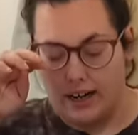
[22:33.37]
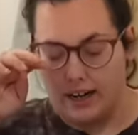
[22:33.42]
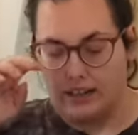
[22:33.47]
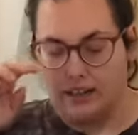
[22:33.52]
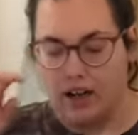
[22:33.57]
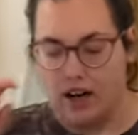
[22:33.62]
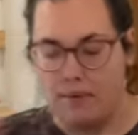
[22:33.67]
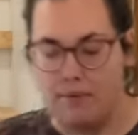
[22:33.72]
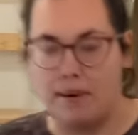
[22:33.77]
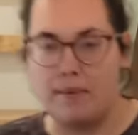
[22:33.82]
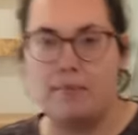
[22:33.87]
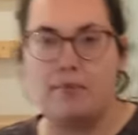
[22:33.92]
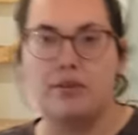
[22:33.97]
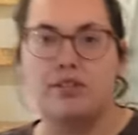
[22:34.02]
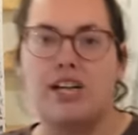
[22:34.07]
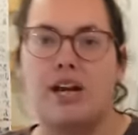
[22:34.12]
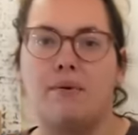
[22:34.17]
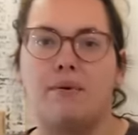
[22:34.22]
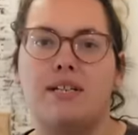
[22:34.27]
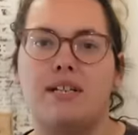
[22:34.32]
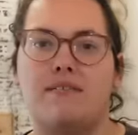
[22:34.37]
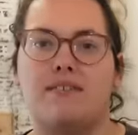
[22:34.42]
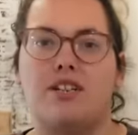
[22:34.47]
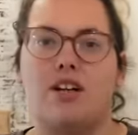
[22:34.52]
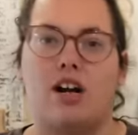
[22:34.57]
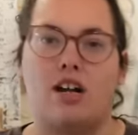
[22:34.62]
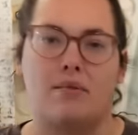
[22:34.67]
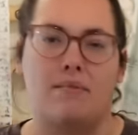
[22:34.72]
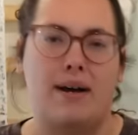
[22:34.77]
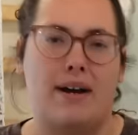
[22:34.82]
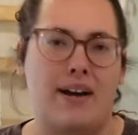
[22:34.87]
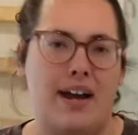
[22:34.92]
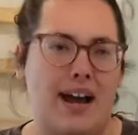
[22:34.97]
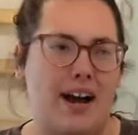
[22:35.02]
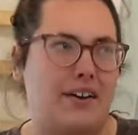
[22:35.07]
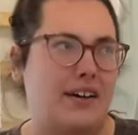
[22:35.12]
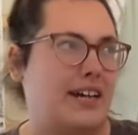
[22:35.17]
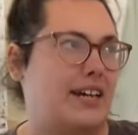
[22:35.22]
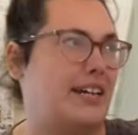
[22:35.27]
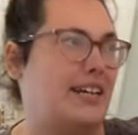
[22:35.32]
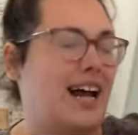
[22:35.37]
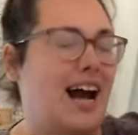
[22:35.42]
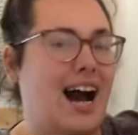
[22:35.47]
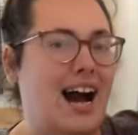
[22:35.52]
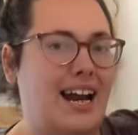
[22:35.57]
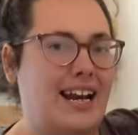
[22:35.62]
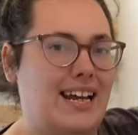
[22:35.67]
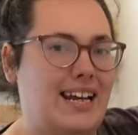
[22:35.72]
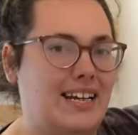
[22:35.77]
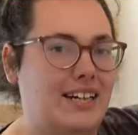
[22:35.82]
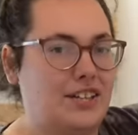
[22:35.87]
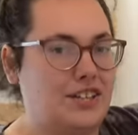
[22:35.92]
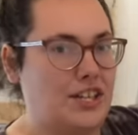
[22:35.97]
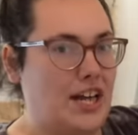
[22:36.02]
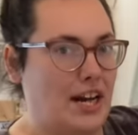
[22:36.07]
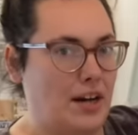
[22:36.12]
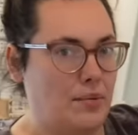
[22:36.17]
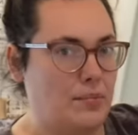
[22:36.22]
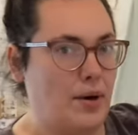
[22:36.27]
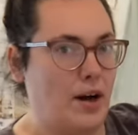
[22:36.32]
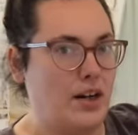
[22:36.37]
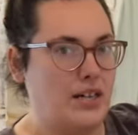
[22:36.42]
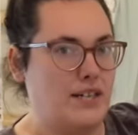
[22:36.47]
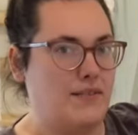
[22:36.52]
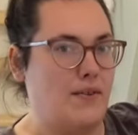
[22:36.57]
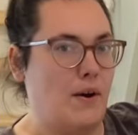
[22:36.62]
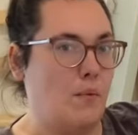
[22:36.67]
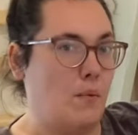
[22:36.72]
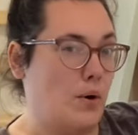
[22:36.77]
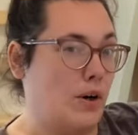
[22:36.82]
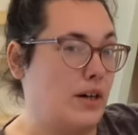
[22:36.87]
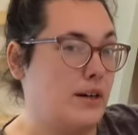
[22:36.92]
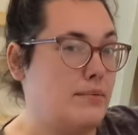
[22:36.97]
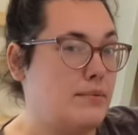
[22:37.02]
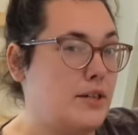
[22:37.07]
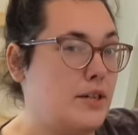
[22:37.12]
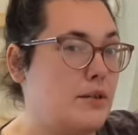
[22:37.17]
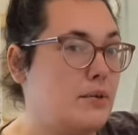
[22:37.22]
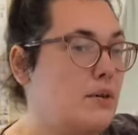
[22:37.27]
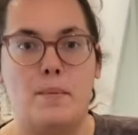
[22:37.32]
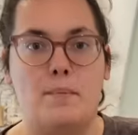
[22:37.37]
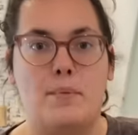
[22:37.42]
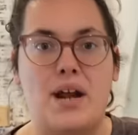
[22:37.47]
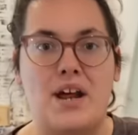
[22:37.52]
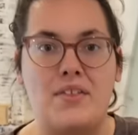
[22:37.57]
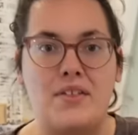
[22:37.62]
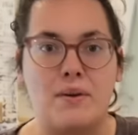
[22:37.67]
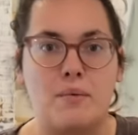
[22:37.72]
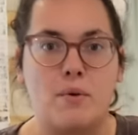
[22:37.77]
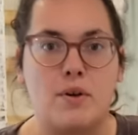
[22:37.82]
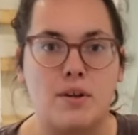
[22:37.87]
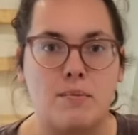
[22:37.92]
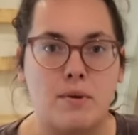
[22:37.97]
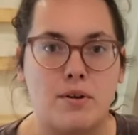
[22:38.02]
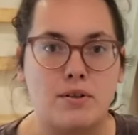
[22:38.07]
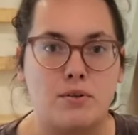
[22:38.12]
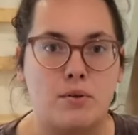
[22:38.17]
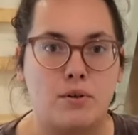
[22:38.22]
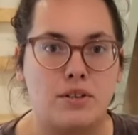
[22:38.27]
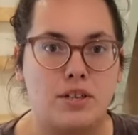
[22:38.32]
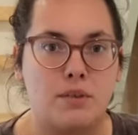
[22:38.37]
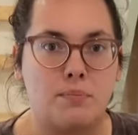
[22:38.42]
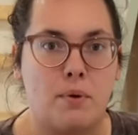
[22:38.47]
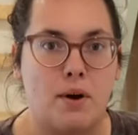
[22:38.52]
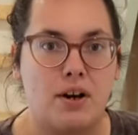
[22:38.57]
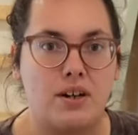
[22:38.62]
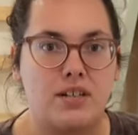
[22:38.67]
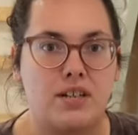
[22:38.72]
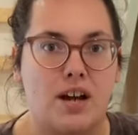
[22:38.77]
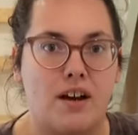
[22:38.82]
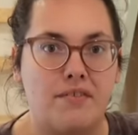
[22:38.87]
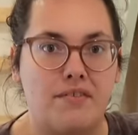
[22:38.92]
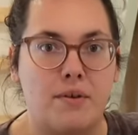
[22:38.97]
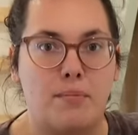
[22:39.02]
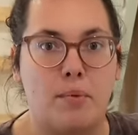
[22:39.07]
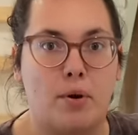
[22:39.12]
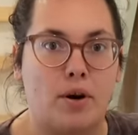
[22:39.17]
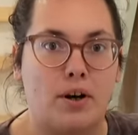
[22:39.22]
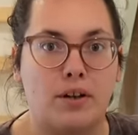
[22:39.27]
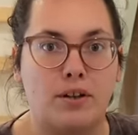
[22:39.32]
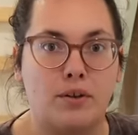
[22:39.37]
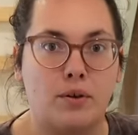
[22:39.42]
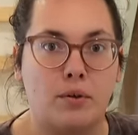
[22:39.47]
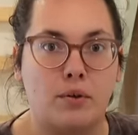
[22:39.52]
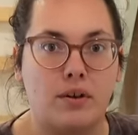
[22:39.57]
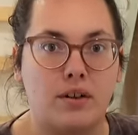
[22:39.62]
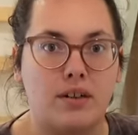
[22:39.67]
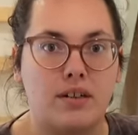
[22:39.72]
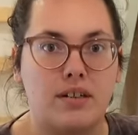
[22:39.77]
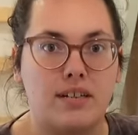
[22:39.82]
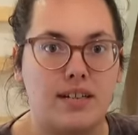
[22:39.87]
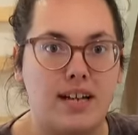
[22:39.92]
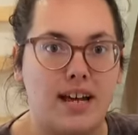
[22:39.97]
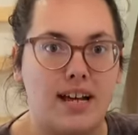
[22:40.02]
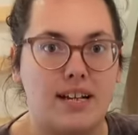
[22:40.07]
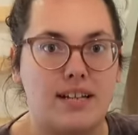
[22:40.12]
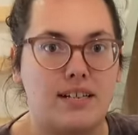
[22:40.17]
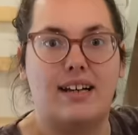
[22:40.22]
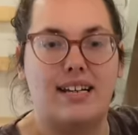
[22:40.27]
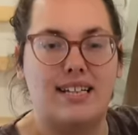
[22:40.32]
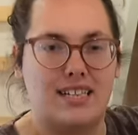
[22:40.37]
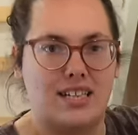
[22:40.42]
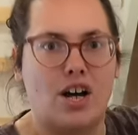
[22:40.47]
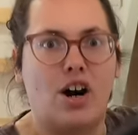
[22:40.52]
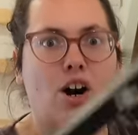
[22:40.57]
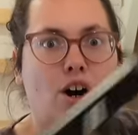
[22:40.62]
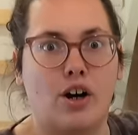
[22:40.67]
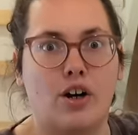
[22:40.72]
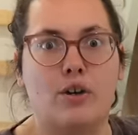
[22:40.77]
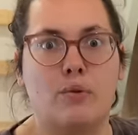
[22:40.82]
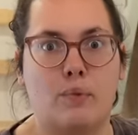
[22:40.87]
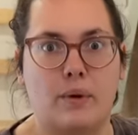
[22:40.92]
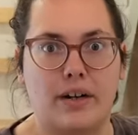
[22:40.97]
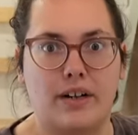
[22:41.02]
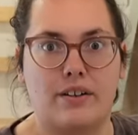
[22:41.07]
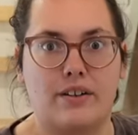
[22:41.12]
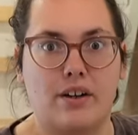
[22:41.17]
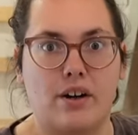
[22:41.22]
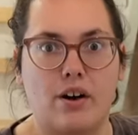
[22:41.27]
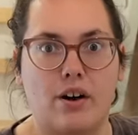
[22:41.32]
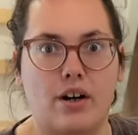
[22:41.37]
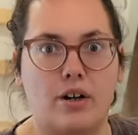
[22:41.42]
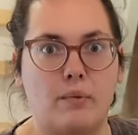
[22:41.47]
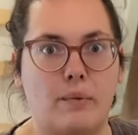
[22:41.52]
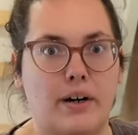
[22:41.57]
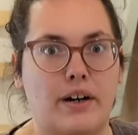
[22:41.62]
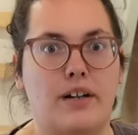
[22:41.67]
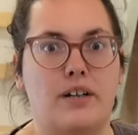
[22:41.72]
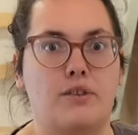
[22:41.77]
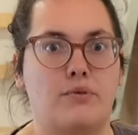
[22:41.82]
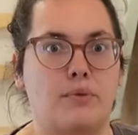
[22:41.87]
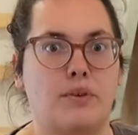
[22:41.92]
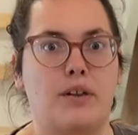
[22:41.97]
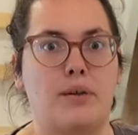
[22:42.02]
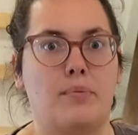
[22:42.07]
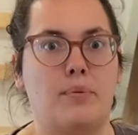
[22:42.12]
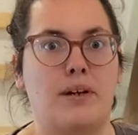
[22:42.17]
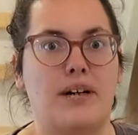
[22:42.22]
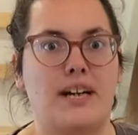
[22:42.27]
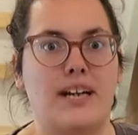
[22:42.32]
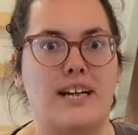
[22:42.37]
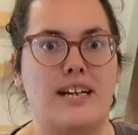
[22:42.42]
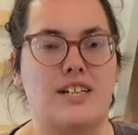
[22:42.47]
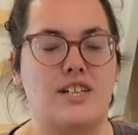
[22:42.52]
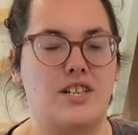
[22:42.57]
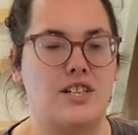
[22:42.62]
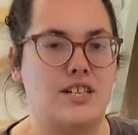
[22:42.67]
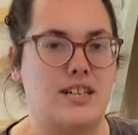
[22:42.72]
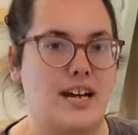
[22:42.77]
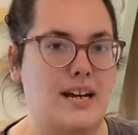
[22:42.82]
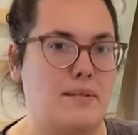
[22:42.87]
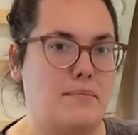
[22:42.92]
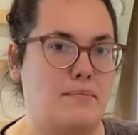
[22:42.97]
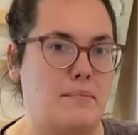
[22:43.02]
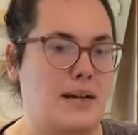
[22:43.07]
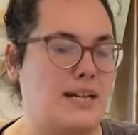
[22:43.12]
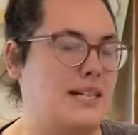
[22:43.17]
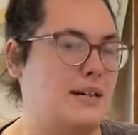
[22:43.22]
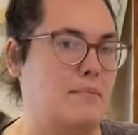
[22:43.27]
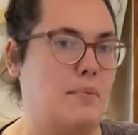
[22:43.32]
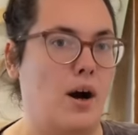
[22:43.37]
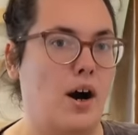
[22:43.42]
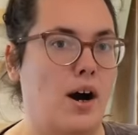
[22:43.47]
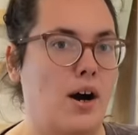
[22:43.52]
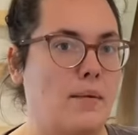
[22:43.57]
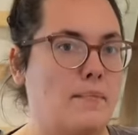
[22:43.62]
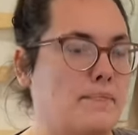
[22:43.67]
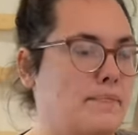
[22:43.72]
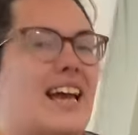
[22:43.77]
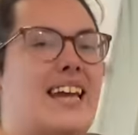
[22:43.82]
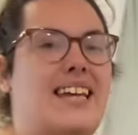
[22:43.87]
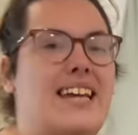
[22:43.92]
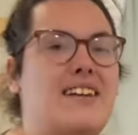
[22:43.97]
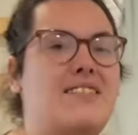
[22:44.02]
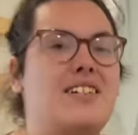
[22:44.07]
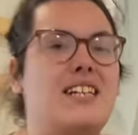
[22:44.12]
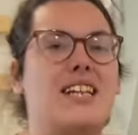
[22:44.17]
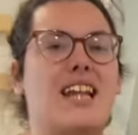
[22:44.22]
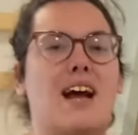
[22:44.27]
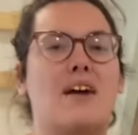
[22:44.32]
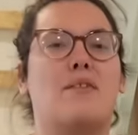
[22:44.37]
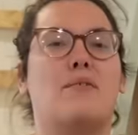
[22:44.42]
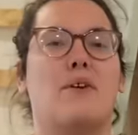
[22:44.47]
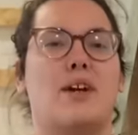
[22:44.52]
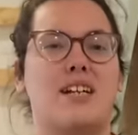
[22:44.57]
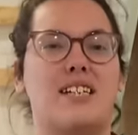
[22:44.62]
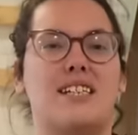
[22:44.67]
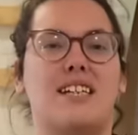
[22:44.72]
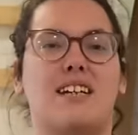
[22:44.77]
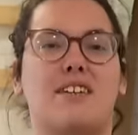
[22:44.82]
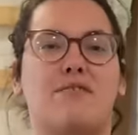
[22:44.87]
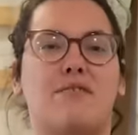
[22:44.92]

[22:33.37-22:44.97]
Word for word: A lot of people, Shane was even talking about how he could hide it in a shadow box if I wanted him to. But I think one of the most gorgeous parts of the barn door set is the hardware. The hardware is really pretty and it just like makes it pop. It gives it that rustic